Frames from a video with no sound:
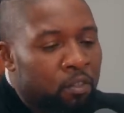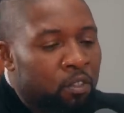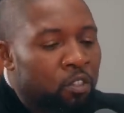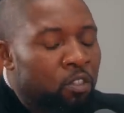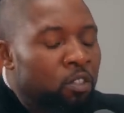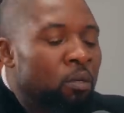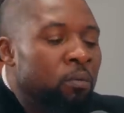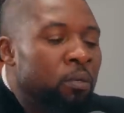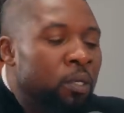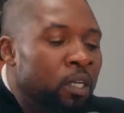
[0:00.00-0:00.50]

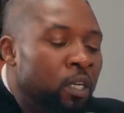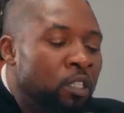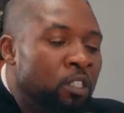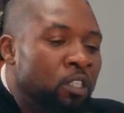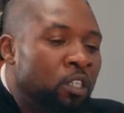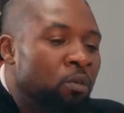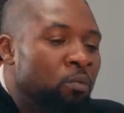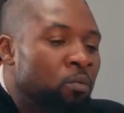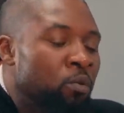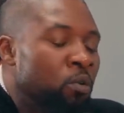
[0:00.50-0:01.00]
So we get
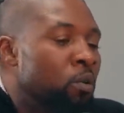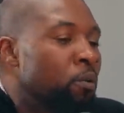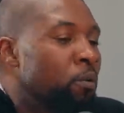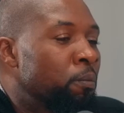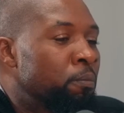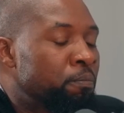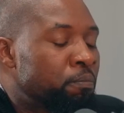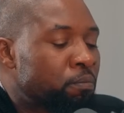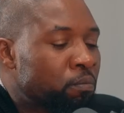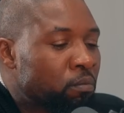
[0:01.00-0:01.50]
to the
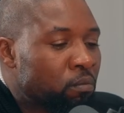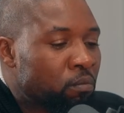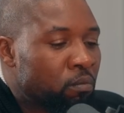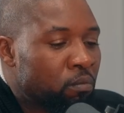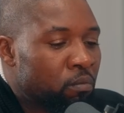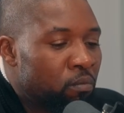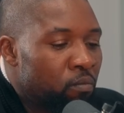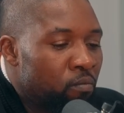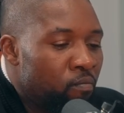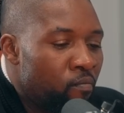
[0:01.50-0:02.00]
room.
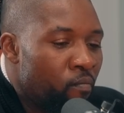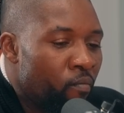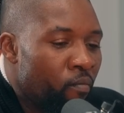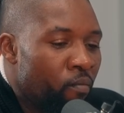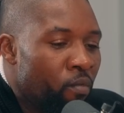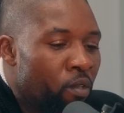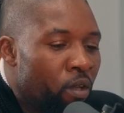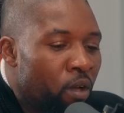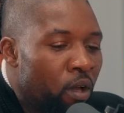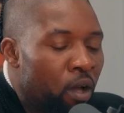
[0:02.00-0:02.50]

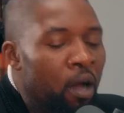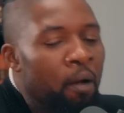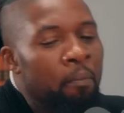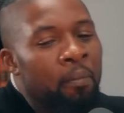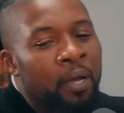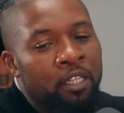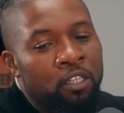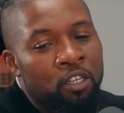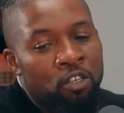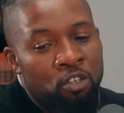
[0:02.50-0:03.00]
I'm
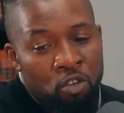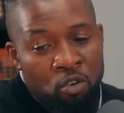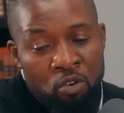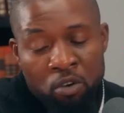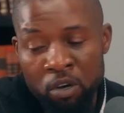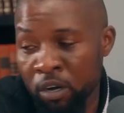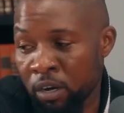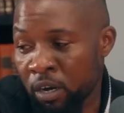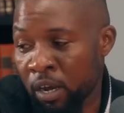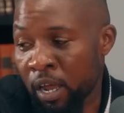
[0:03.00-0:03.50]
at the
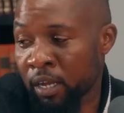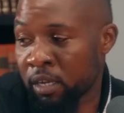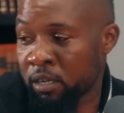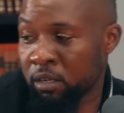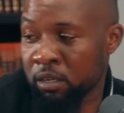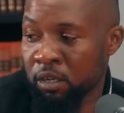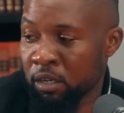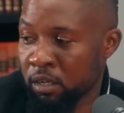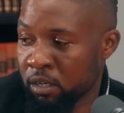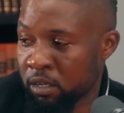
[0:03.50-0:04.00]
door, like
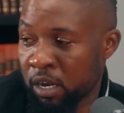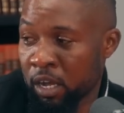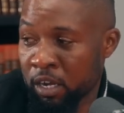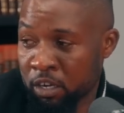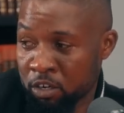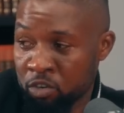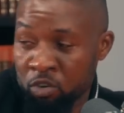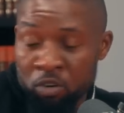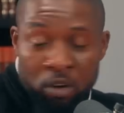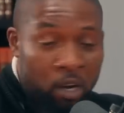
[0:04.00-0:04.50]
like a
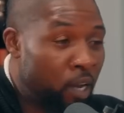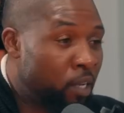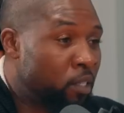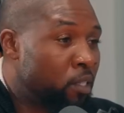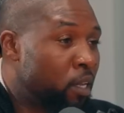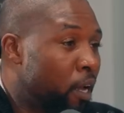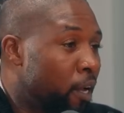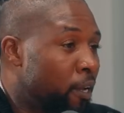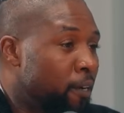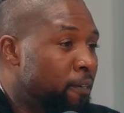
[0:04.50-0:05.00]
door like
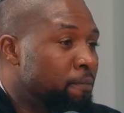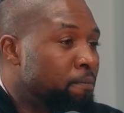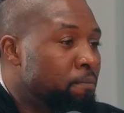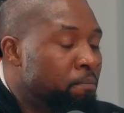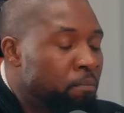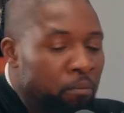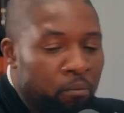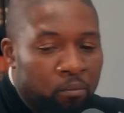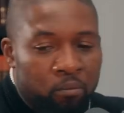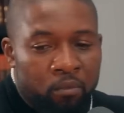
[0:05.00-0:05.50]
that.
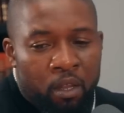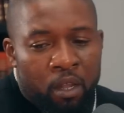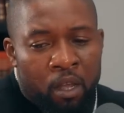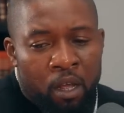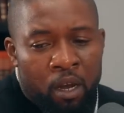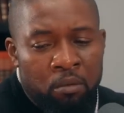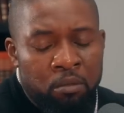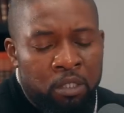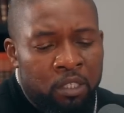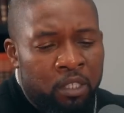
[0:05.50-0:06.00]

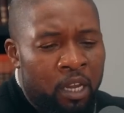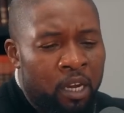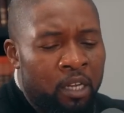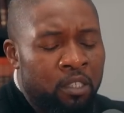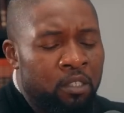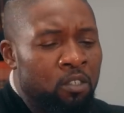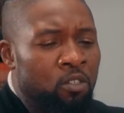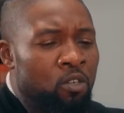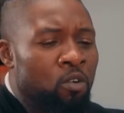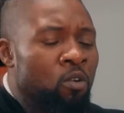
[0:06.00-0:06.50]
And I'm standing at
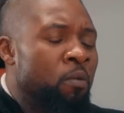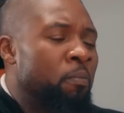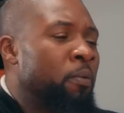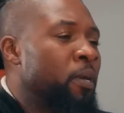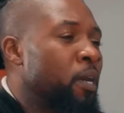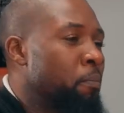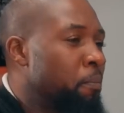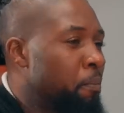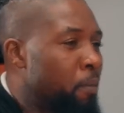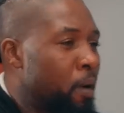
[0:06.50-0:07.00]
the door,
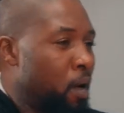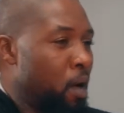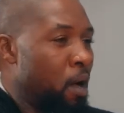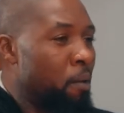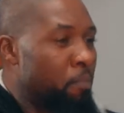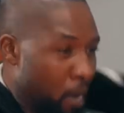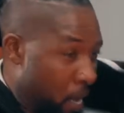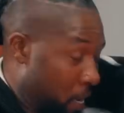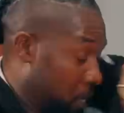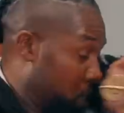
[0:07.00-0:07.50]
but I'm,
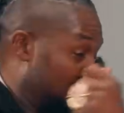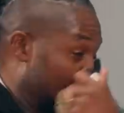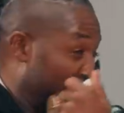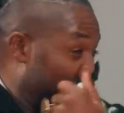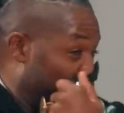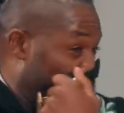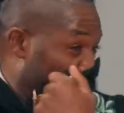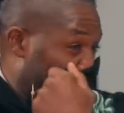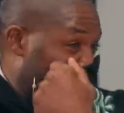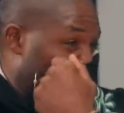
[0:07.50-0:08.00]
I'm like
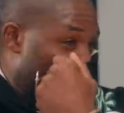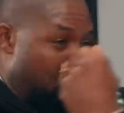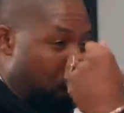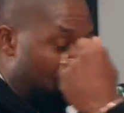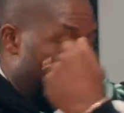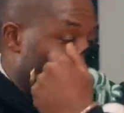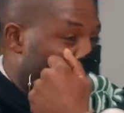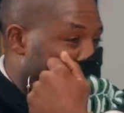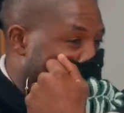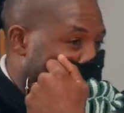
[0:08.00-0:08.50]
this, like